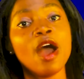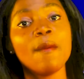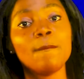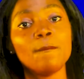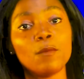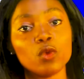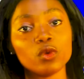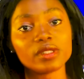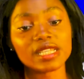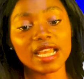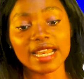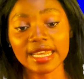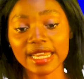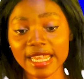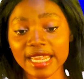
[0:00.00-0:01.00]

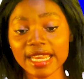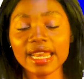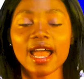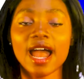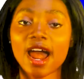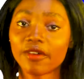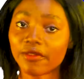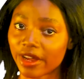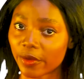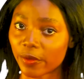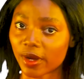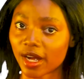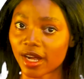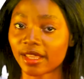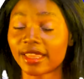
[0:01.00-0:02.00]
Mutanen
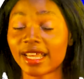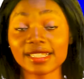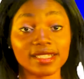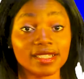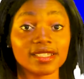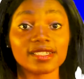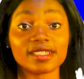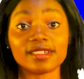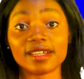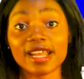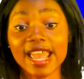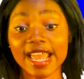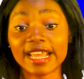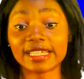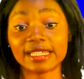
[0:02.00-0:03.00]
Arewa, that is the
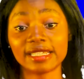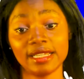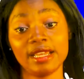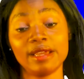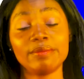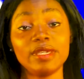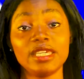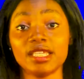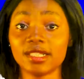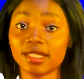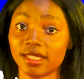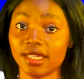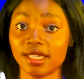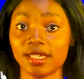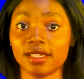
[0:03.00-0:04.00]

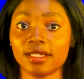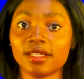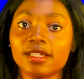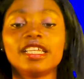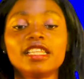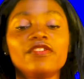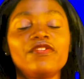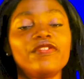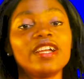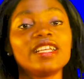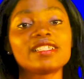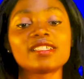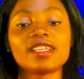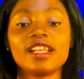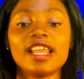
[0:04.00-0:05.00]
NPC. In the
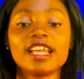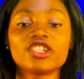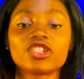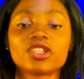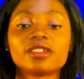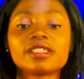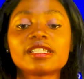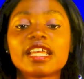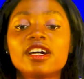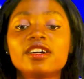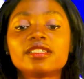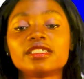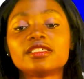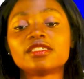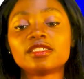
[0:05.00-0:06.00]
first elections
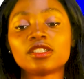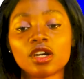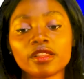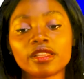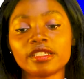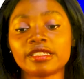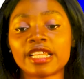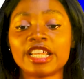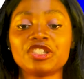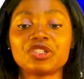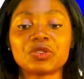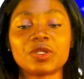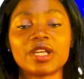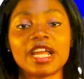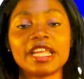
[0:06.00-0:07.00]
held in northern
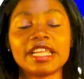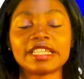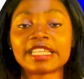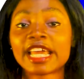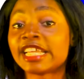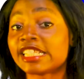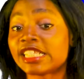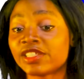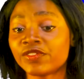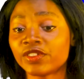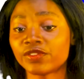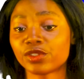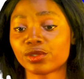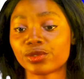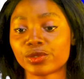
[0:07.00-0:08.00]
Nigeria in
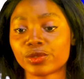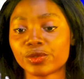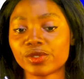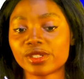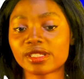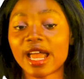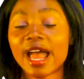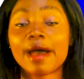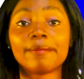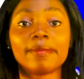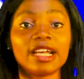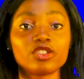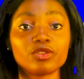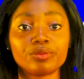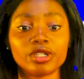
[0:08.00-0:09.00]
1952, Sir
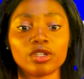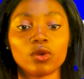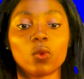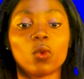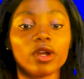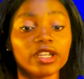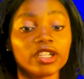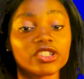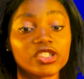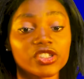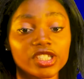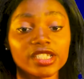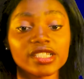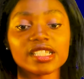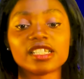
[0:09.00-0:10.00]
AHMADU Bello won a
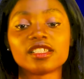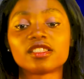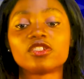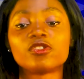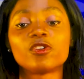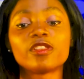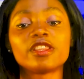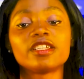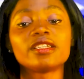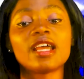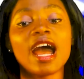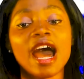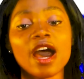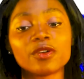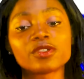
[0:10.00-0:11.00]
seat in the Northern
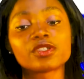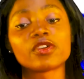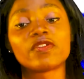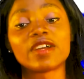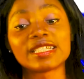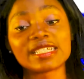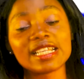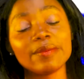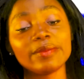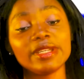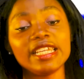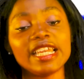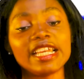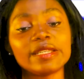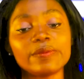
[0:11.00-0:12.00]
House of
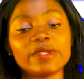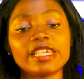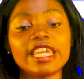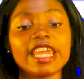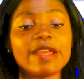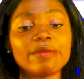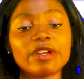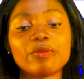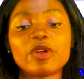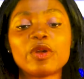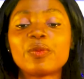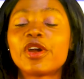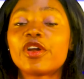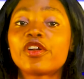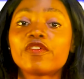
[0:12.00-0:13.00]
Assembly and became a
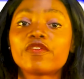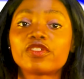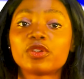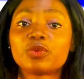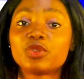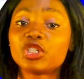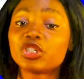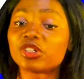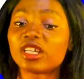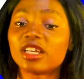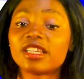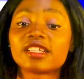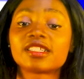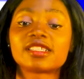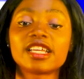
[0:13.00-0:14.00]
member of the
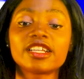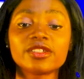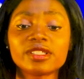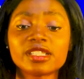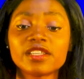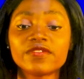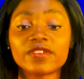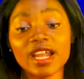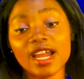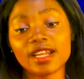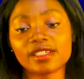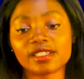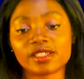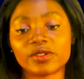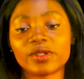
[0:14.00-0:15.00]
Regional Executive
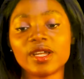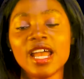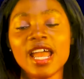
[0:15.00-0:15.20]
Council